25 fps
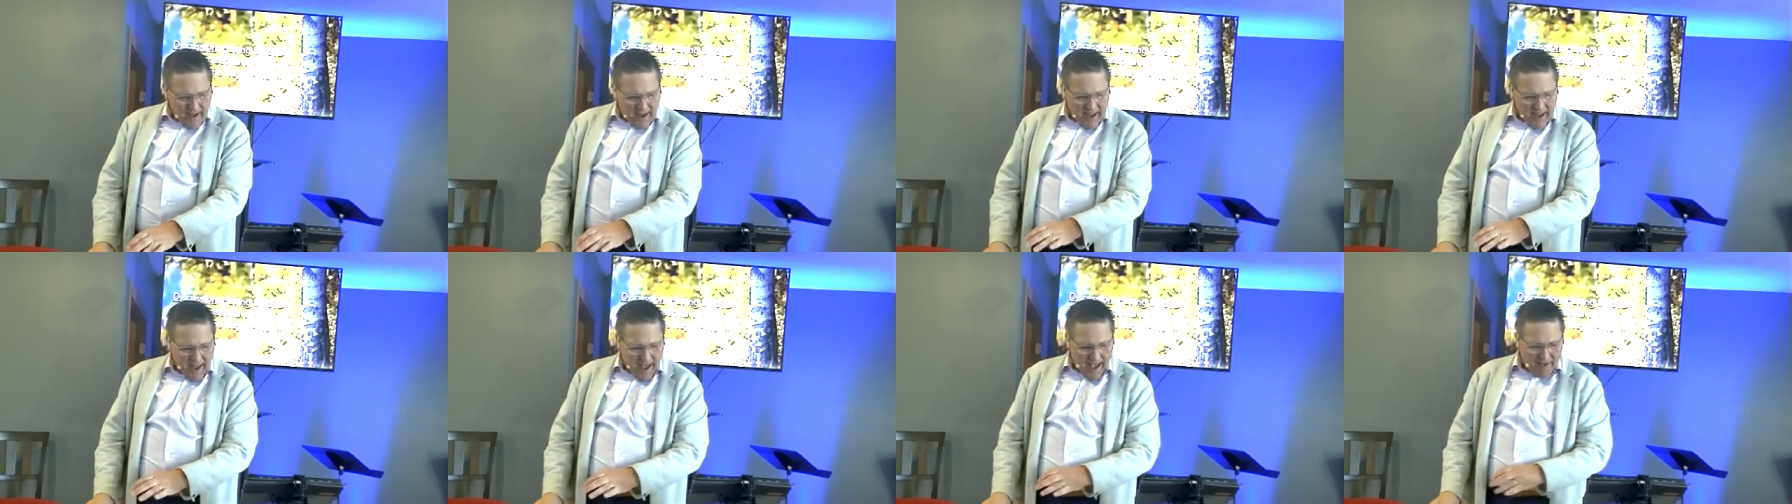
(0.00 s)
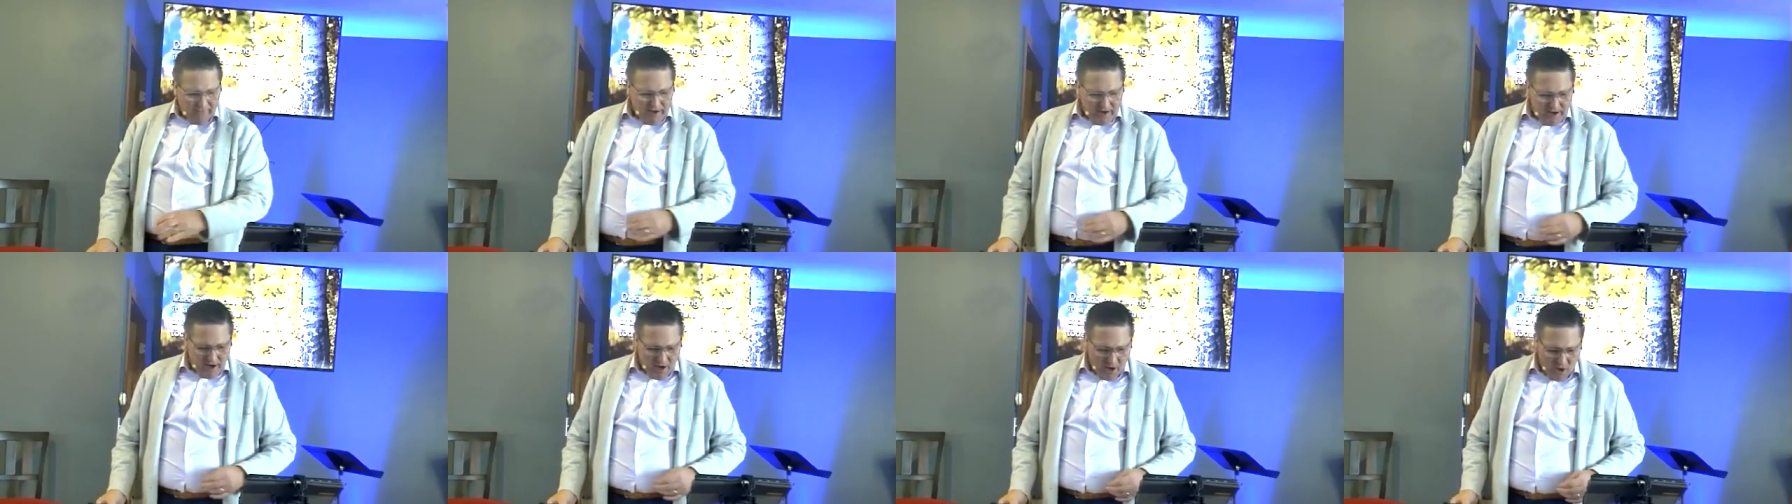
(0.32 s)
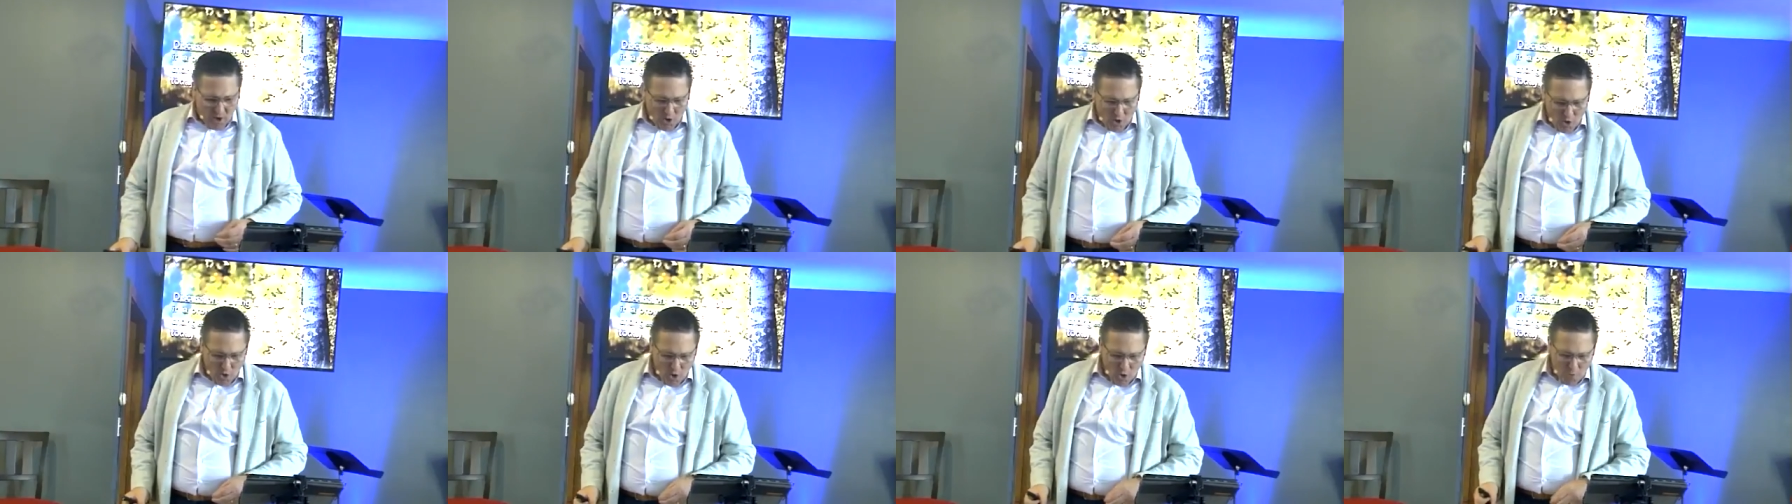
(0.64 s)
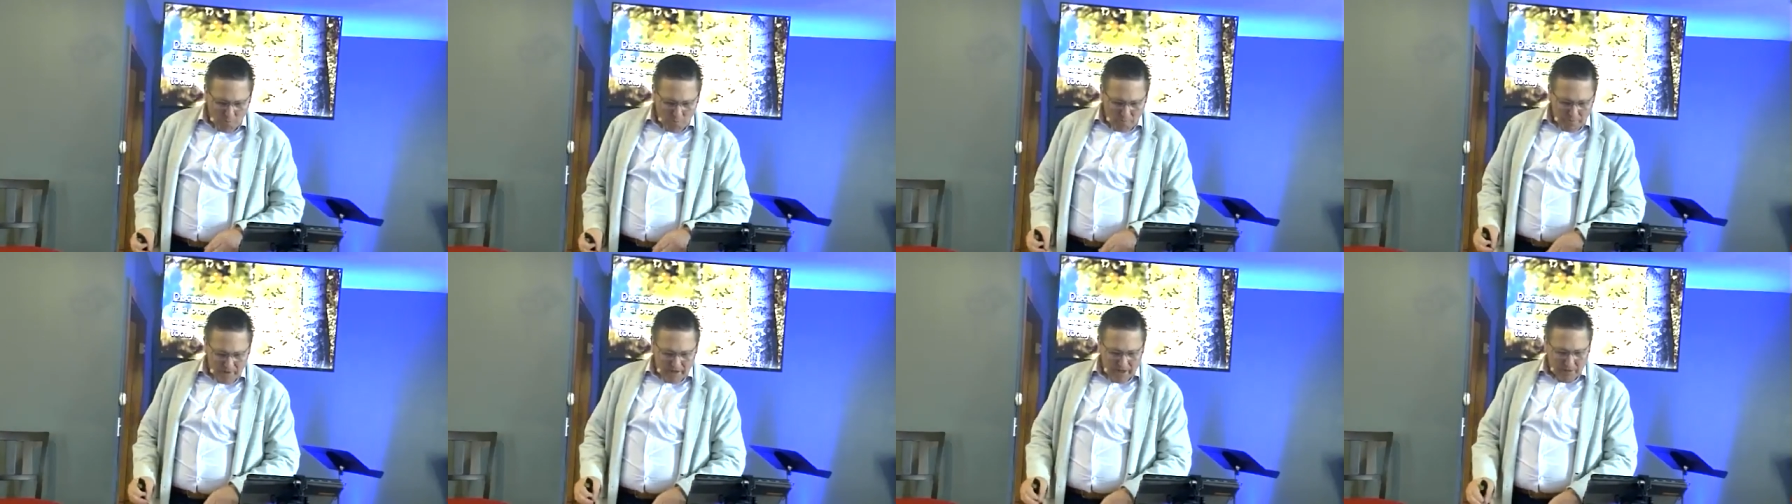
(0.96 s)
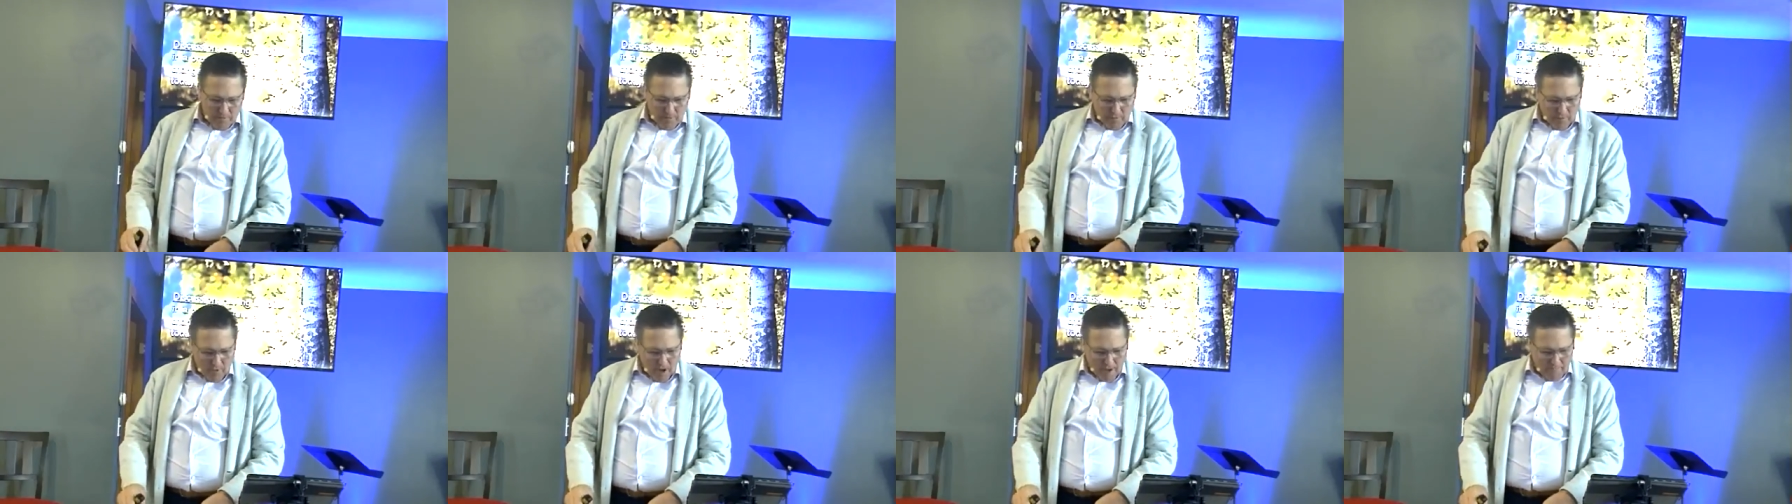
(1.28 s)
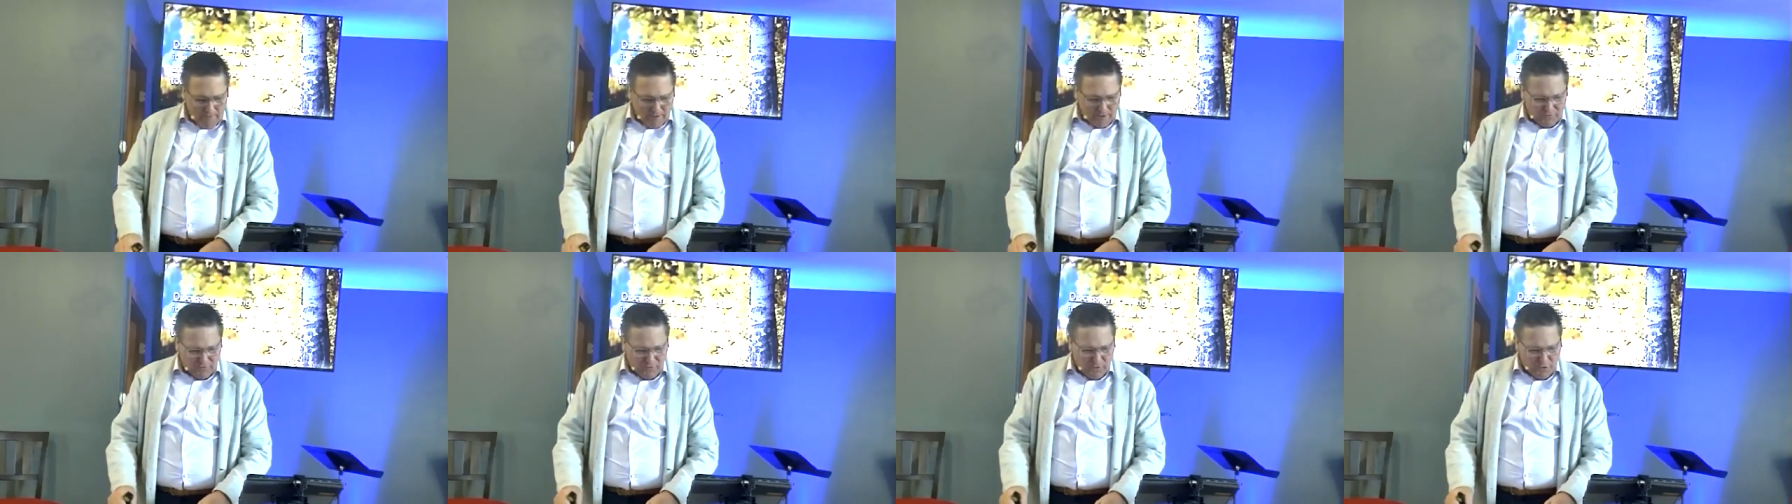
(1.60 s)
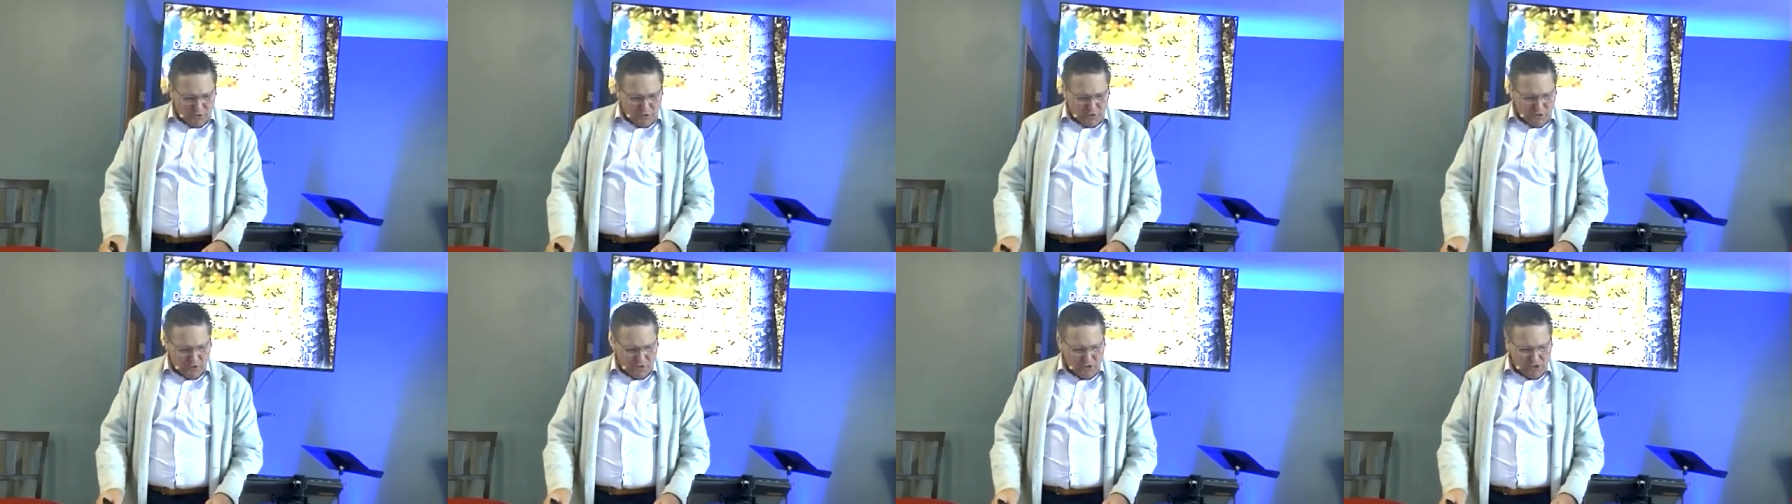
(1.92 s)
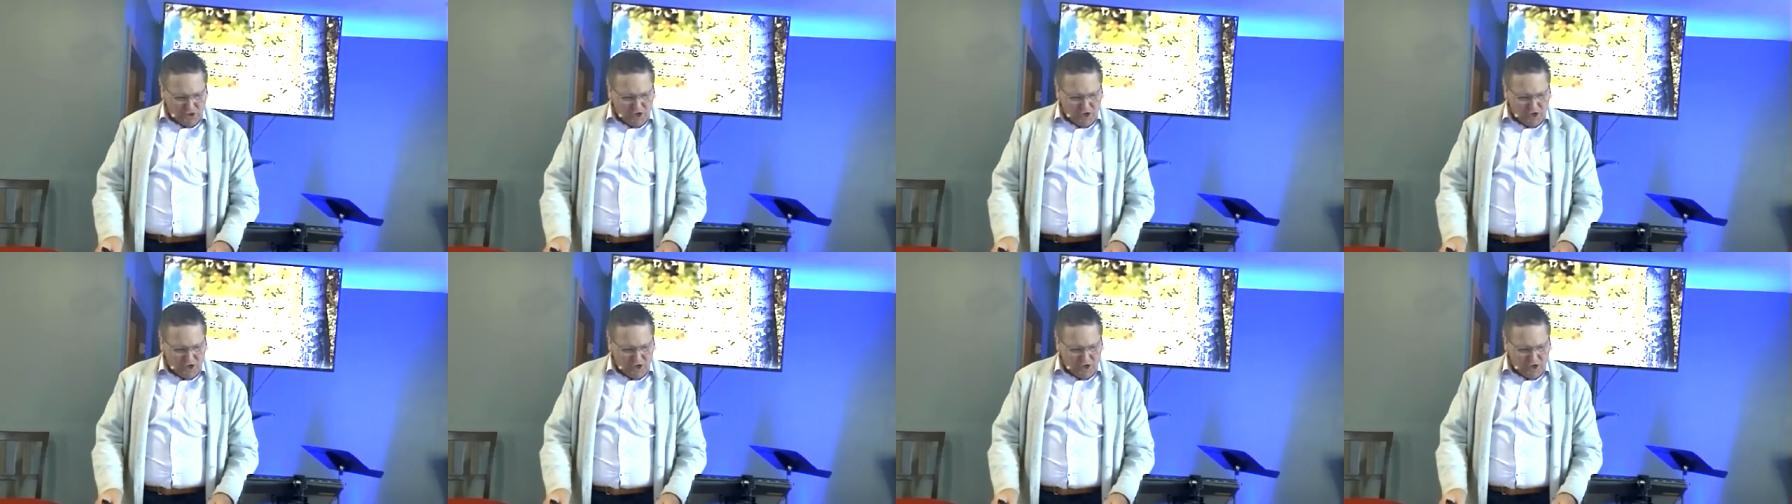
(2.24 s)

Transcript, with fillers: Having a hope in a promised future